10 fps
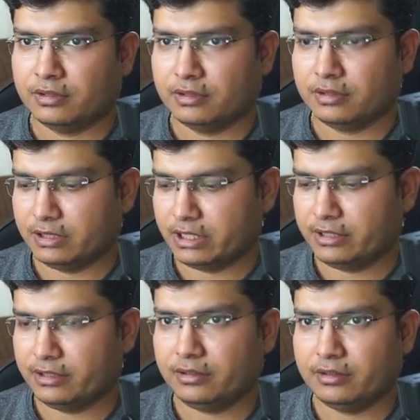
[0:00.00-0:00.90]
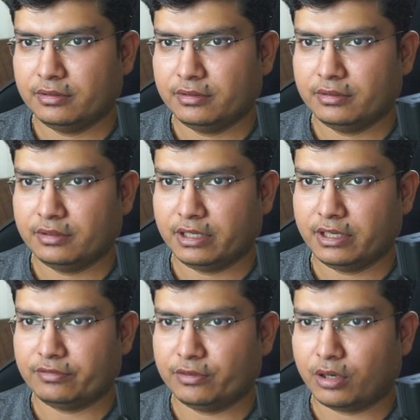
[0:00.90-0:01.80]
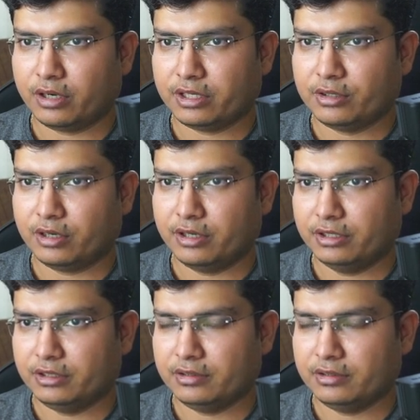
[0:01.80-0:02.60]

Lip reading: Then if not in order,